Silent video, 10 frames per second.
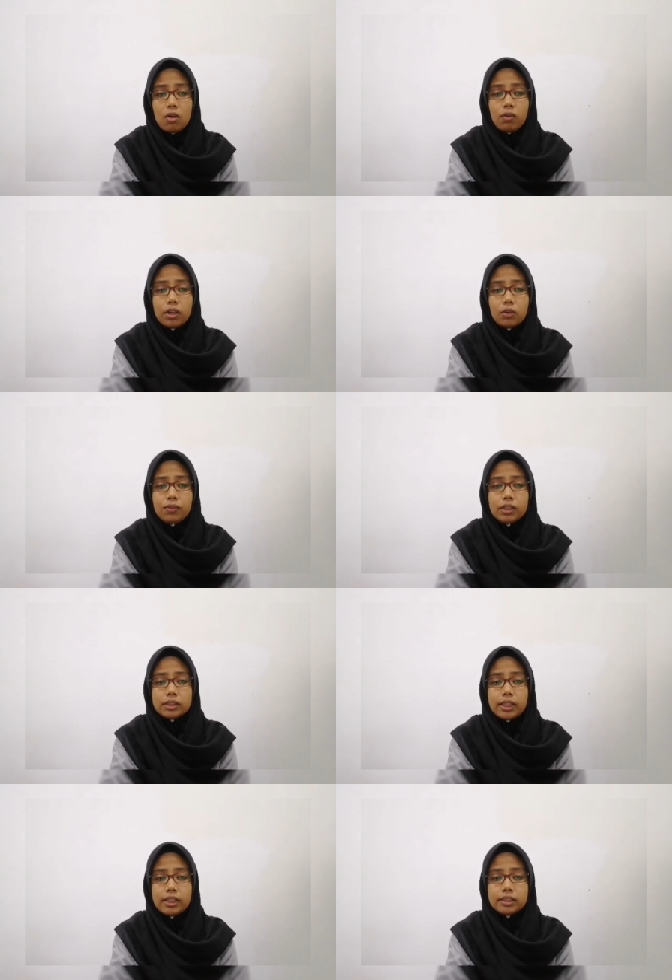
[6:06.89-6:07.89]
One of the
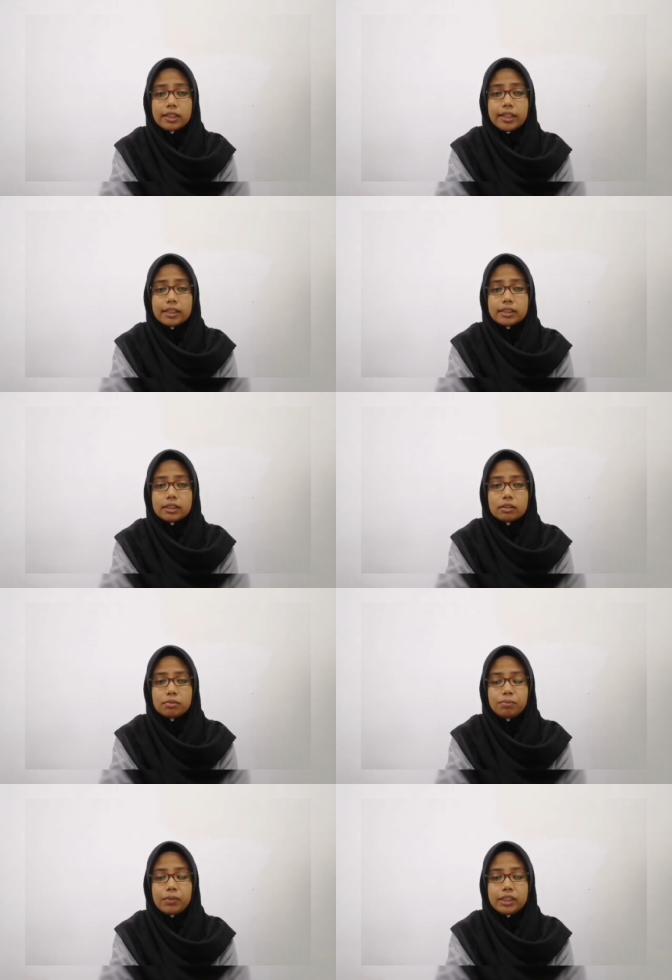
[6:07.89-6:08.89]
studies has
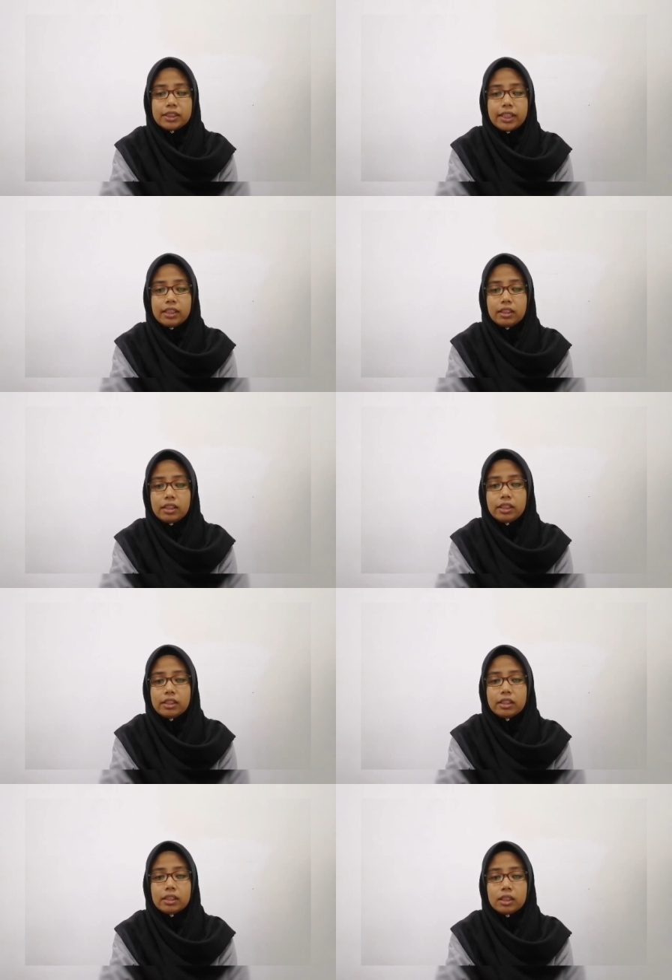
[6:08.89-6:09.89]
presented
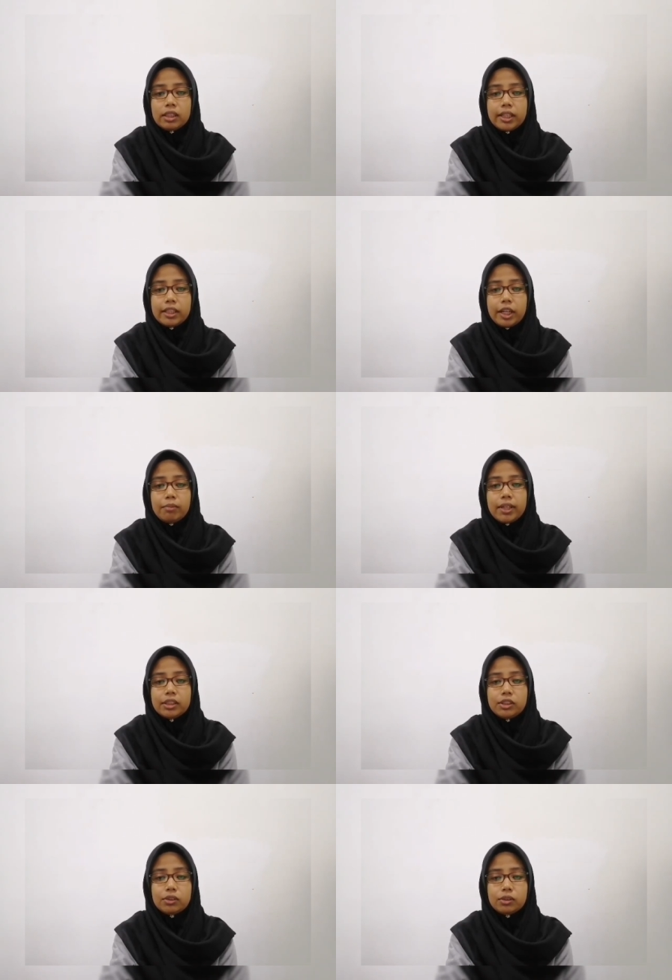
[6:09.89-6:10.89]
a diagram
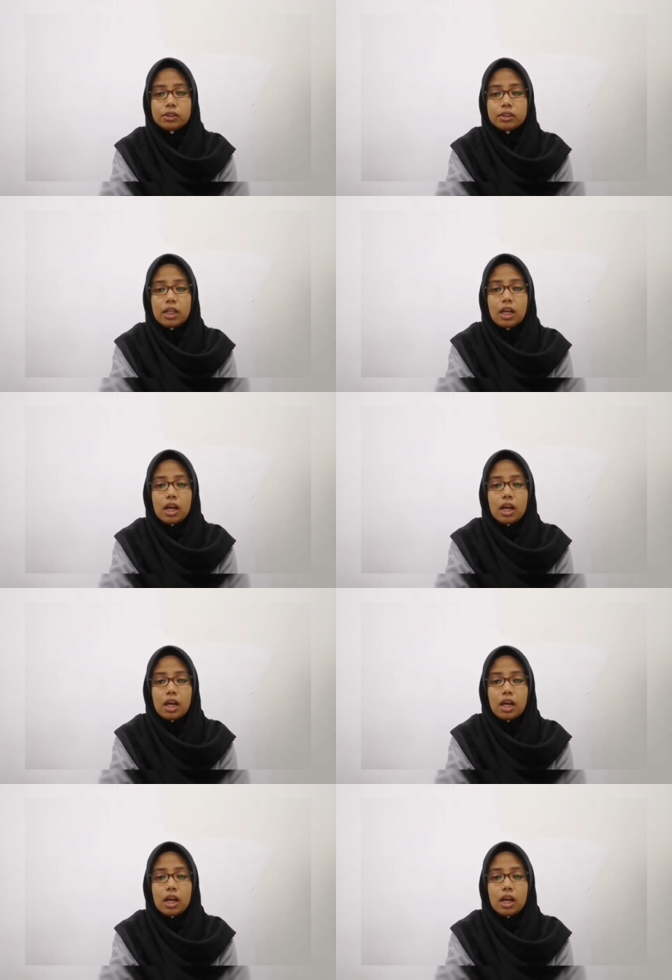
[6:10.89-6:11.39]
that shows